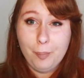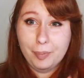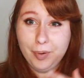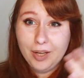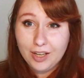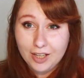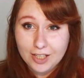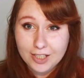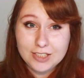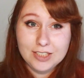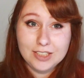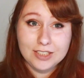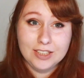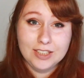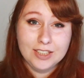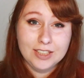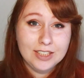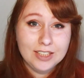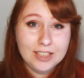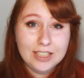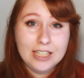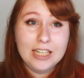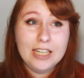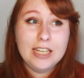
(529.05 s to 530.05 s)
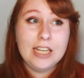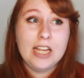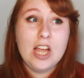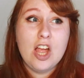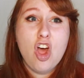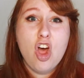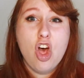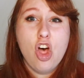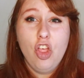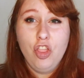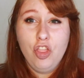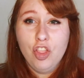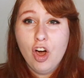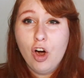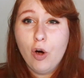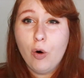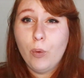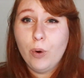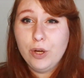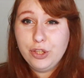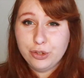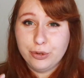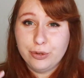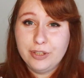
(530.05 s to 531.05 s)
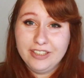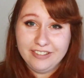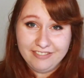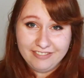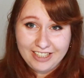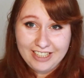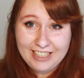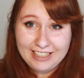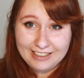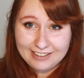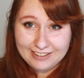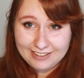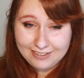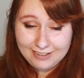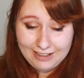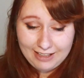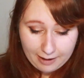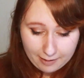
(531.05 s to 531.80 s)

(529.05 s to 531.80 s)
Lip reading: but not when you're in Vegas.